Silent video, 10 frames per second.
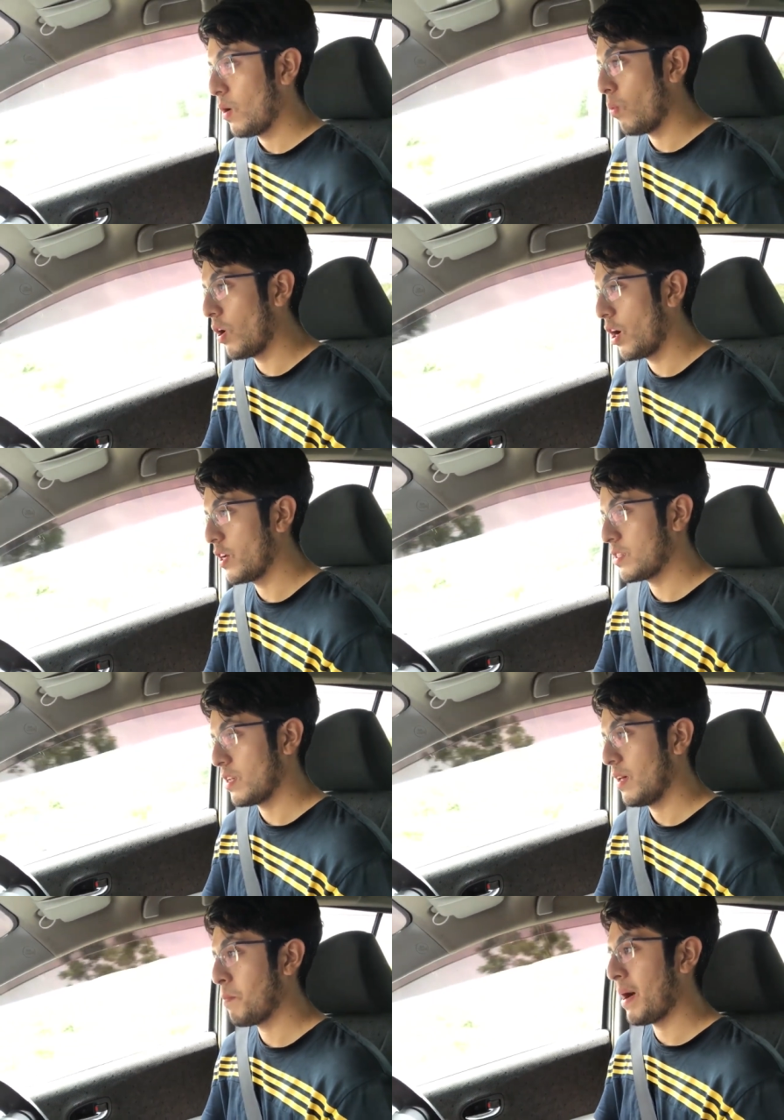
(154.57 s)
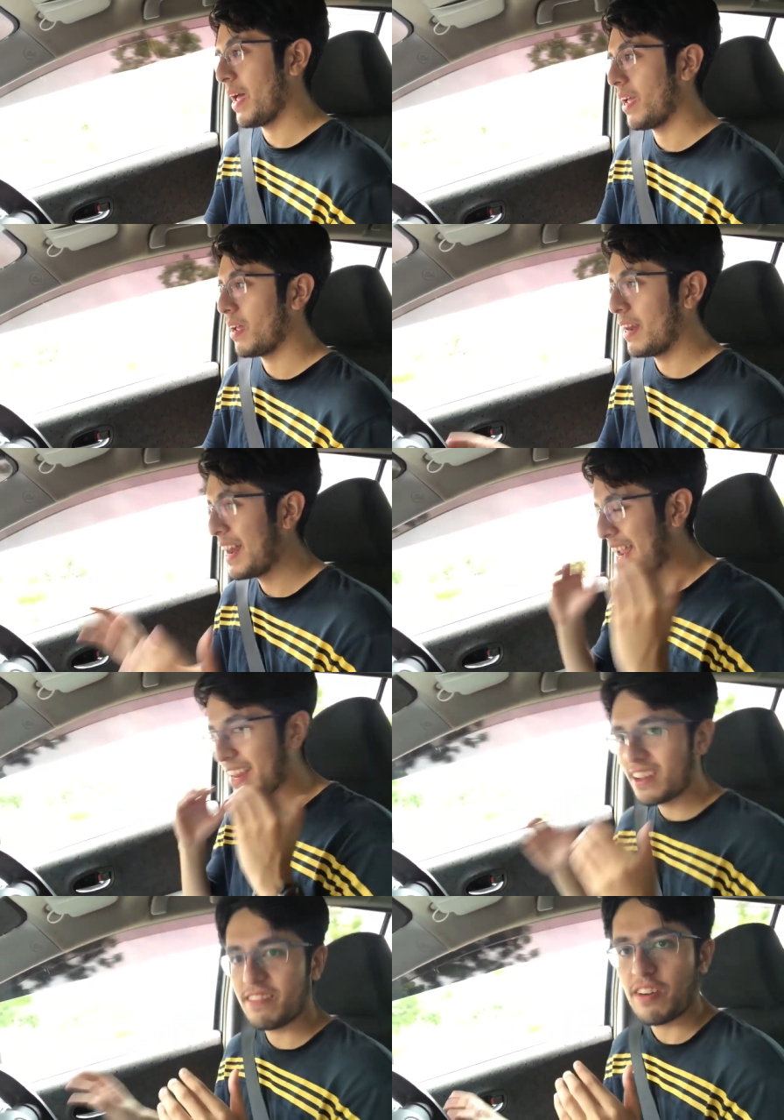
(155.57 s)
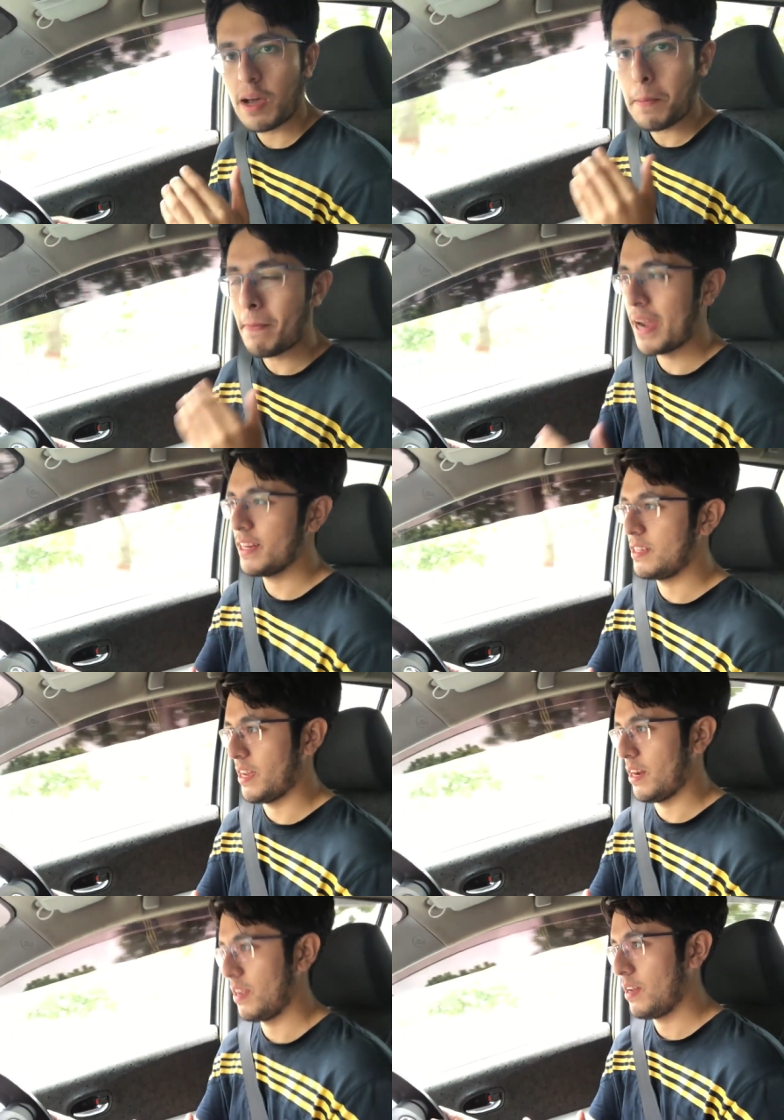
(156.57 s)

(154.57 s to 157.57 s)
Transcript: was my negative mindset.